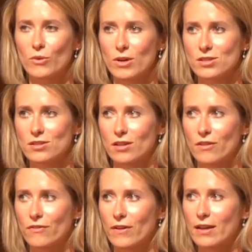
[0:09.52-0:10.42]
question
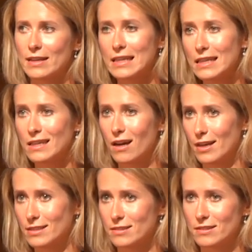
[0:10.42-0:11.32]
of
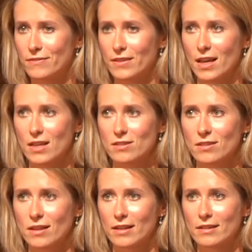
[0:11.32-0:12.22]

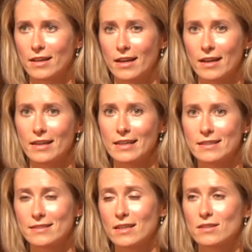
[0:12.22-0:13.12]
e-identification and
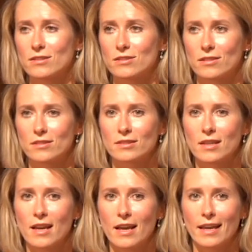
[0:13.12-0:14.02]
e-signatures.
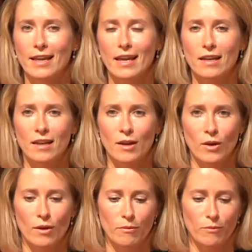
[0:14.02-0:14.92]
Again,
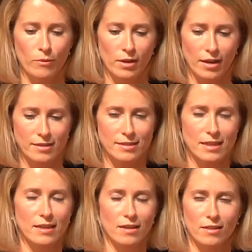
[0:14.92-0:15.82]
what I
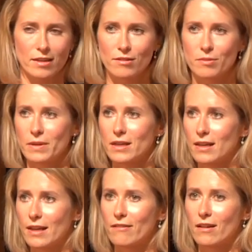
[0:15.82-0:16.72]
see on the
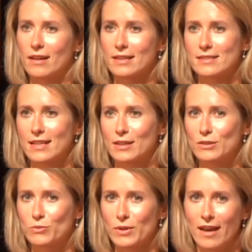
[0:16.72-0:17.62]
European level is
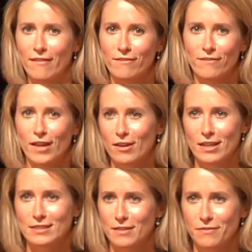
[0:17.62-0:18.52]
that we have
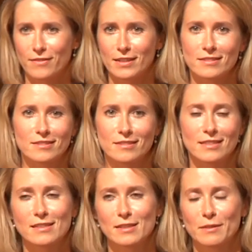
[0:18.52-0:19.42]
very different
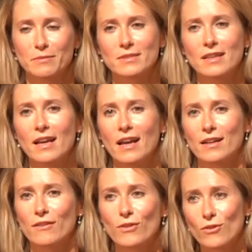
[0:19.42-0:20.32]
systems.
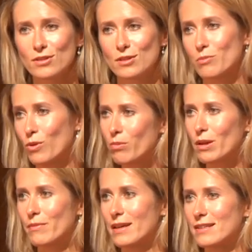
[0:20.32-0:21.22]
And of course, the
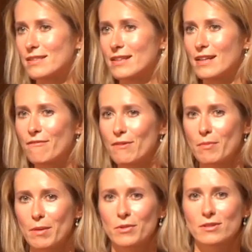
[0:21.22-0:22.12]
problem is that every
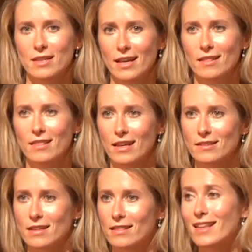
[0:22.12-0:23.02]
member state
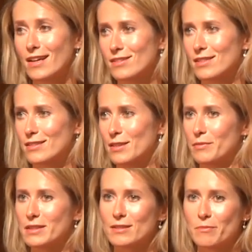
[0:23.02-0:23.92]
thinks that their
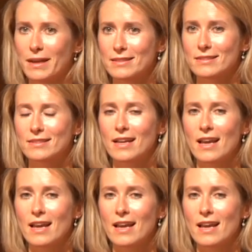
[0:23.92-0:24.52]
system is the best,